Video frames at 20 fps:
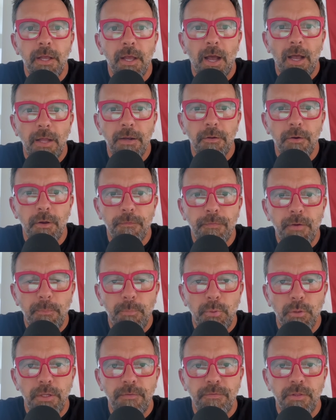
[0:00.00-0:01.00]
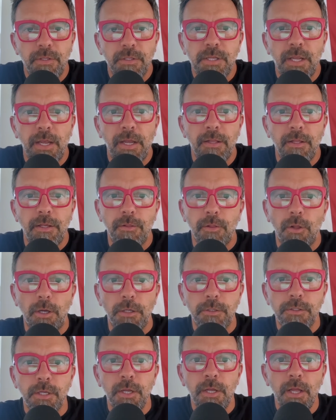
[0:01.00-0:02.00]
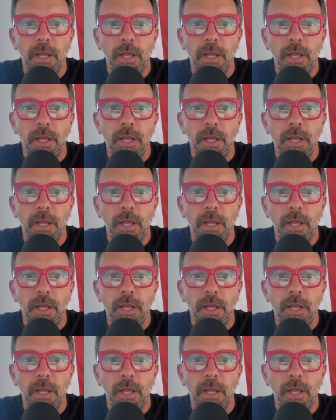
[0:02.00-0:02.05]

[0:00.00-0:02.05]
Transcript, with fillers: "I don't know if I believe in the scaling laws."